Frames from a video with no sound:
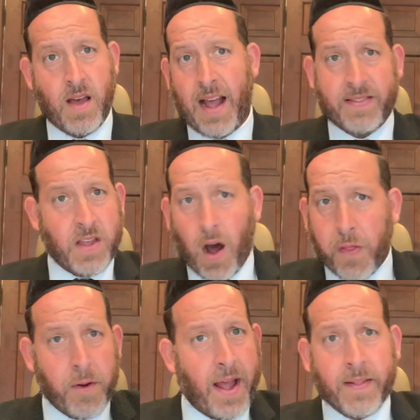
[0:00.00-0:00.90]
at the
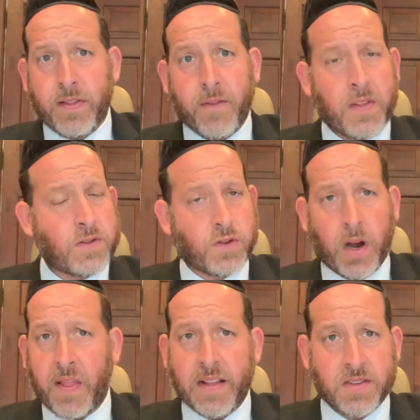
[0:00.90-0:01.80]
other end of this
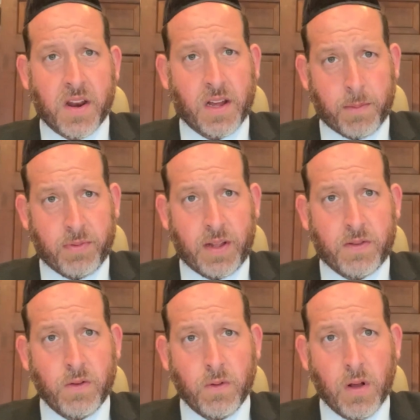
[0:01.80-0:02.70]
journey that's going to
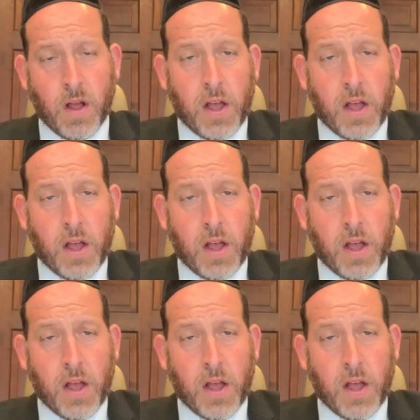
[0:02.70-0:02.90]
complete you.